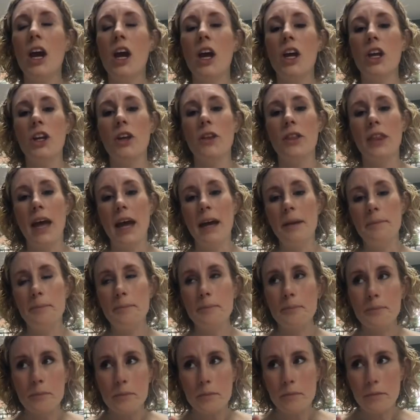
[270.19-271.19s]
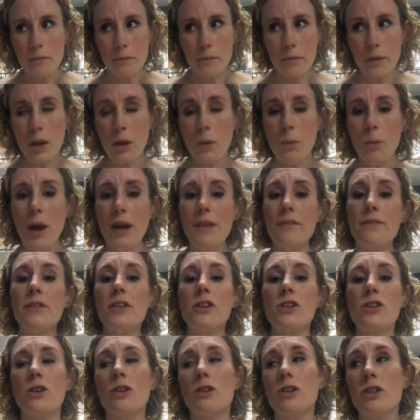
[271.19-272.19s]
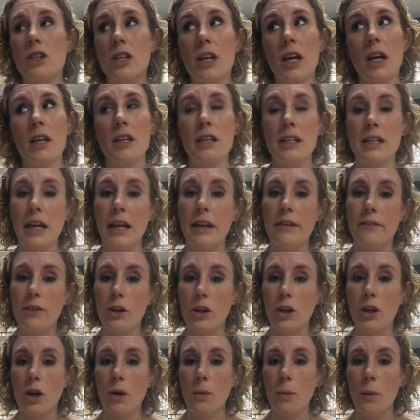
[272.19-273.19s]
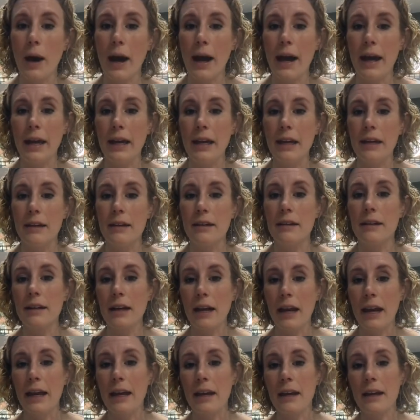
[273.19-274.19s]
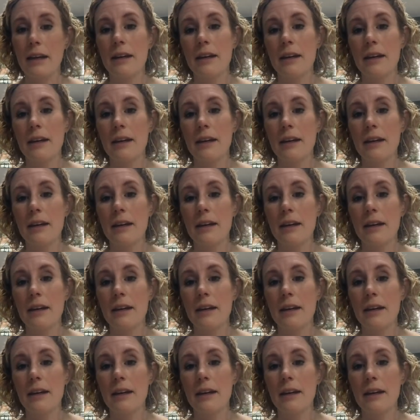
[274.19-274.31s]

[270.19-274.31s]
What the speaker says: You then wait for the dog to kind of look away, click.